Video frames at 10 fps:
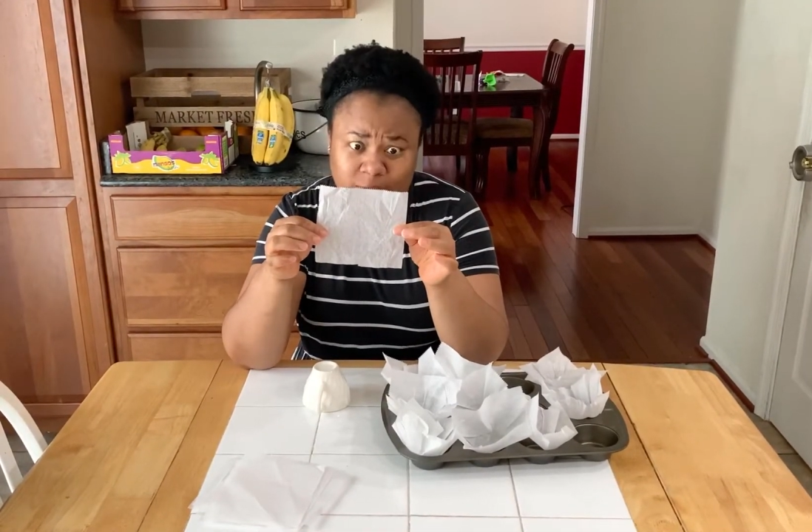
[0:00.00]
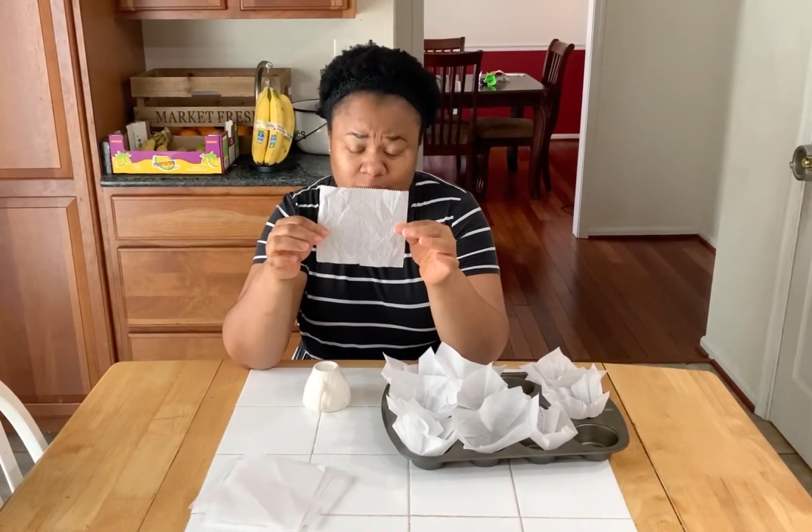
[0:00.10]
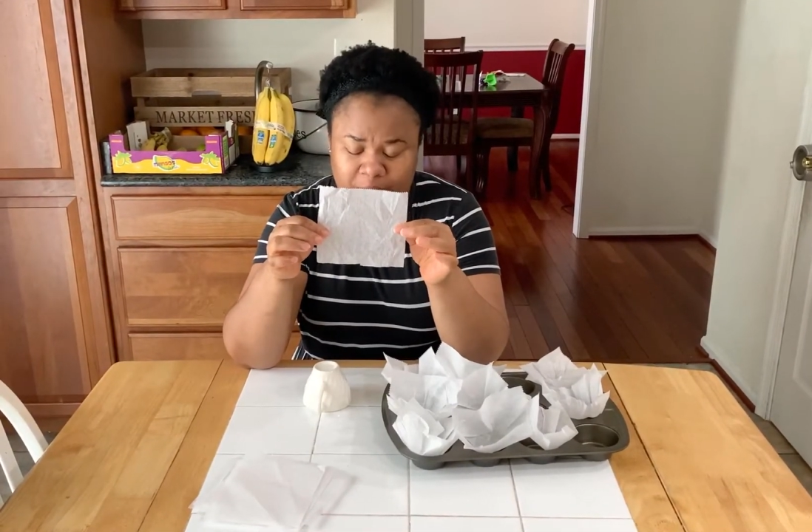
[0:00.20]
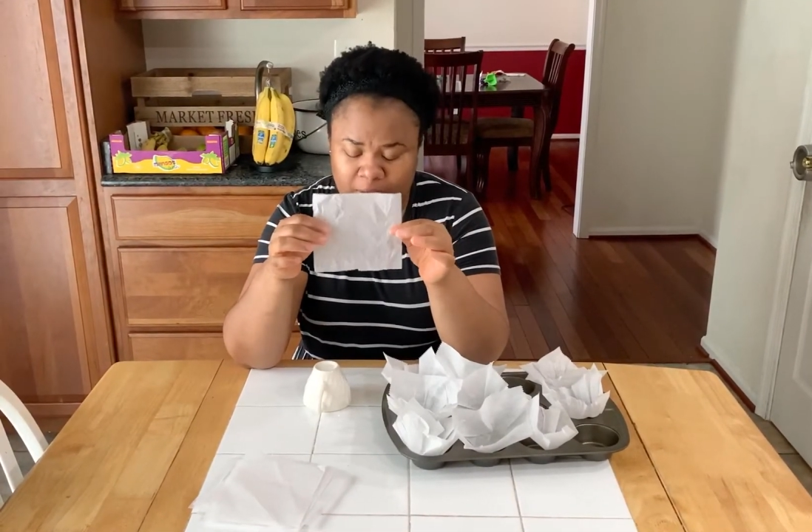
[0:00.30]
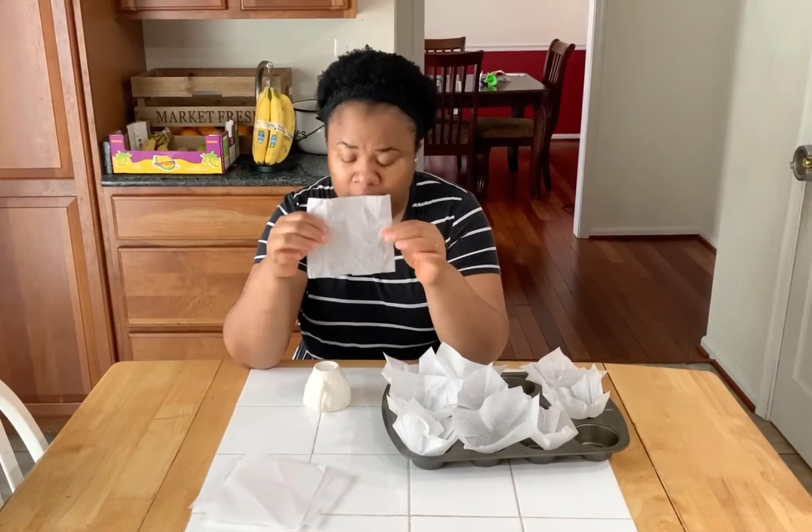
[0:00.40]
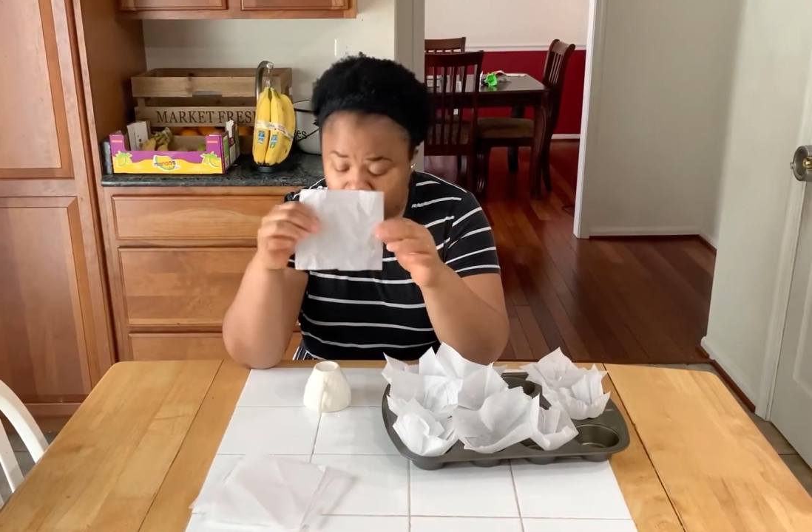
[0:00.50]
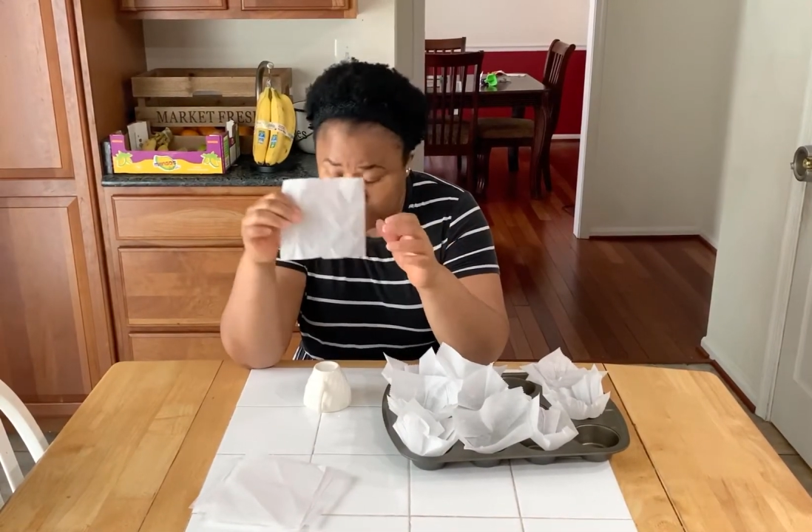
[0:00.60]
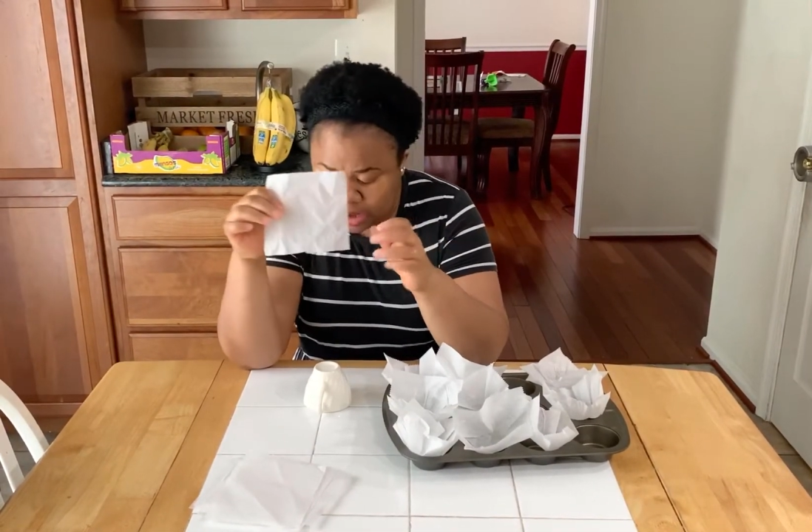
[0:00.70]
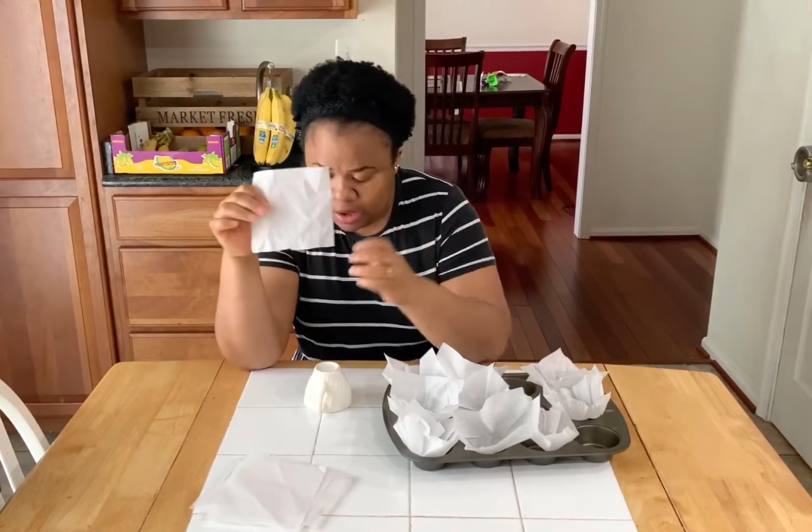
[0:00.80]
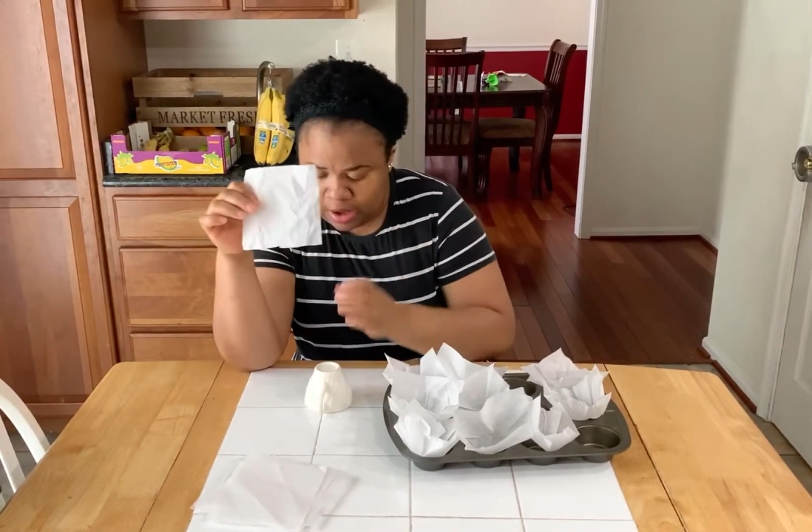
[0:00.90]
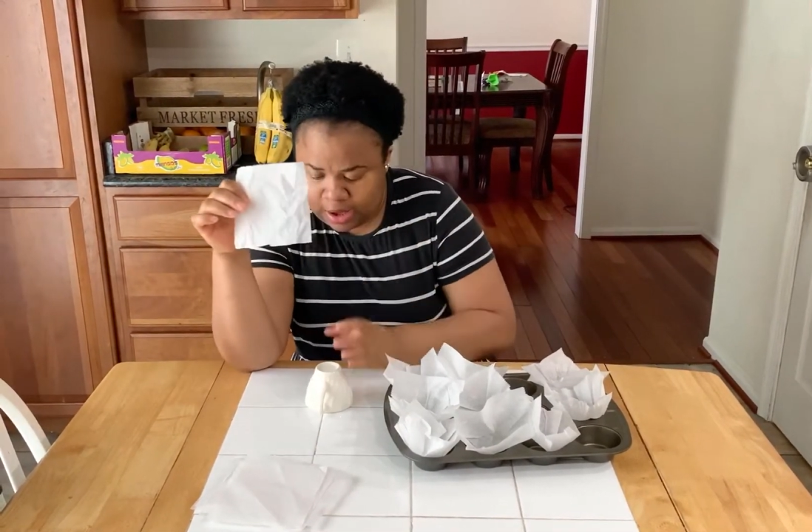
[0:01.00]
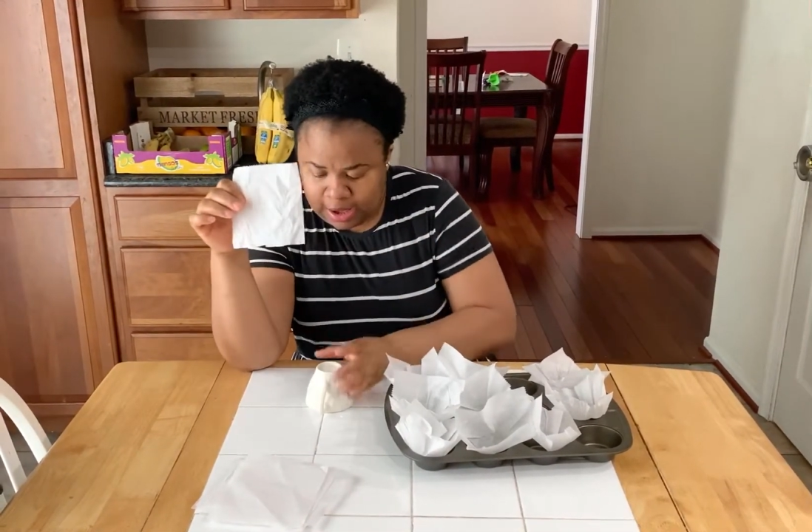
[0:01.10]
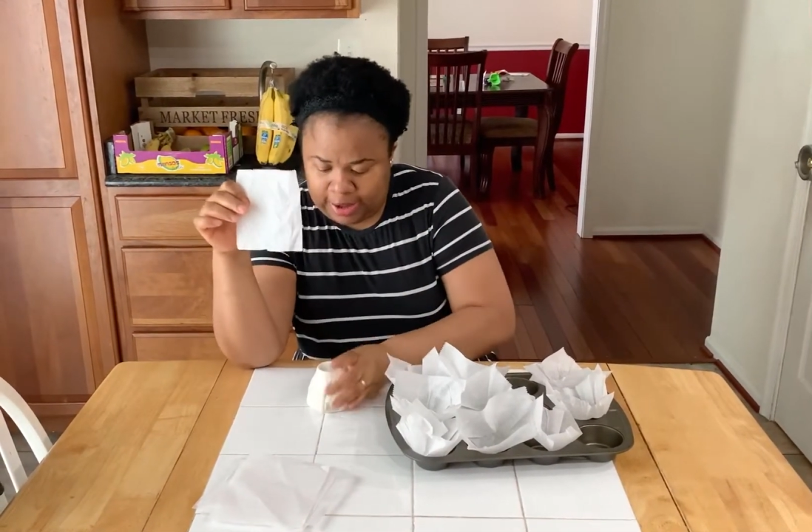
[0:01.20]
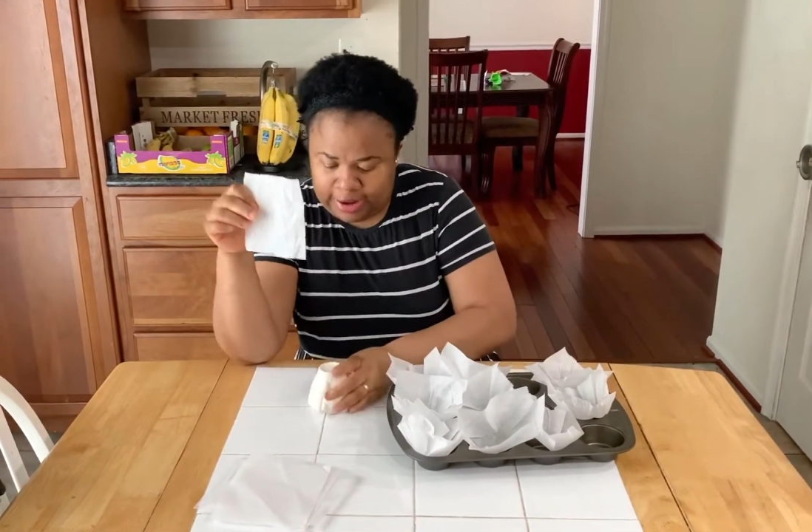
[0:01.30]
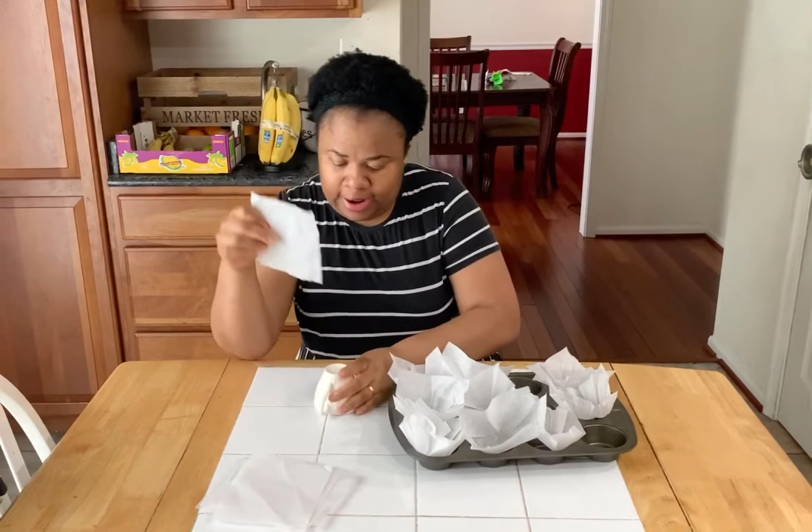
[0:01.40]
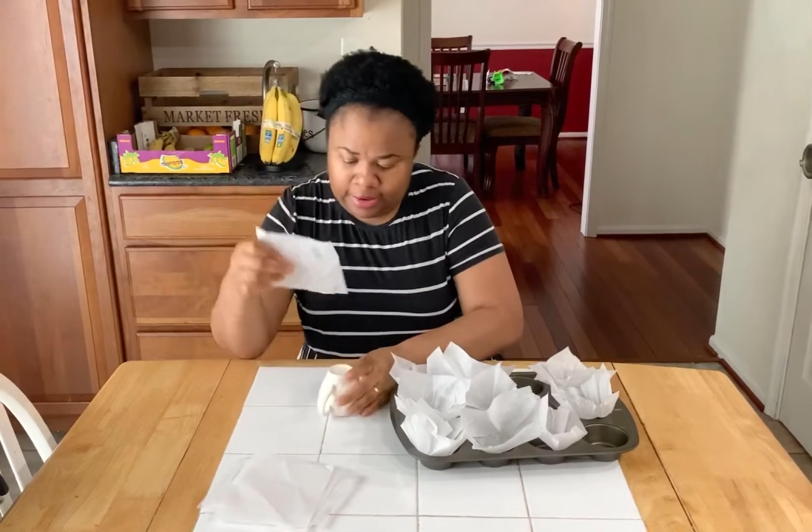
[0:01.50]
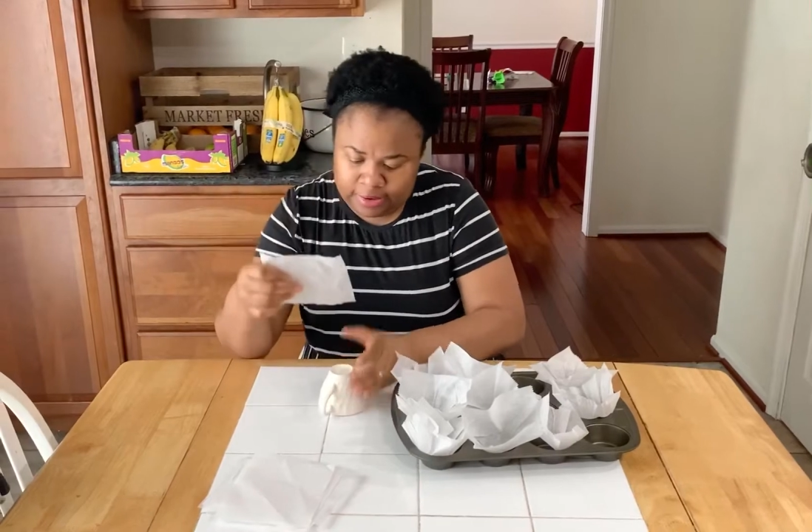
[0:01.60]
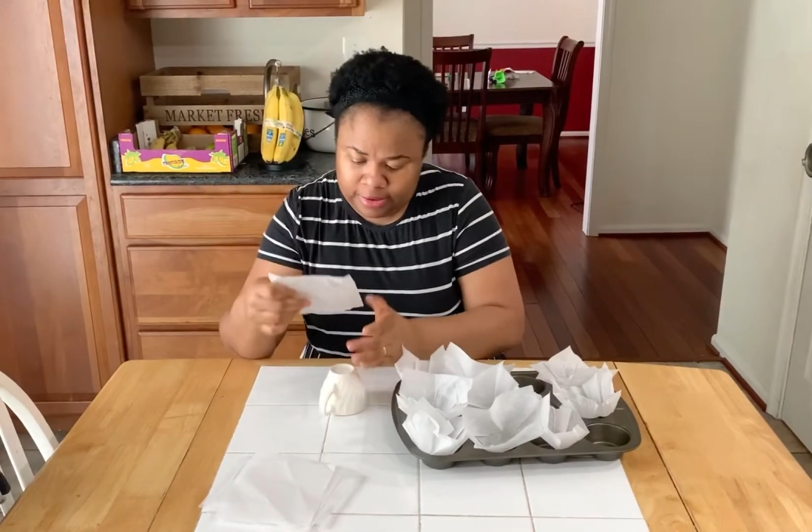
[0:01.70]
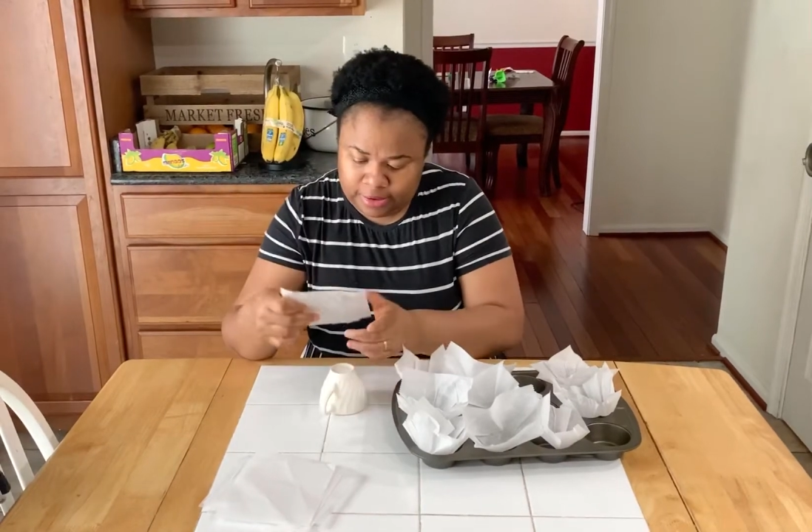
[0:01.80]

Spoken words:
to me. And then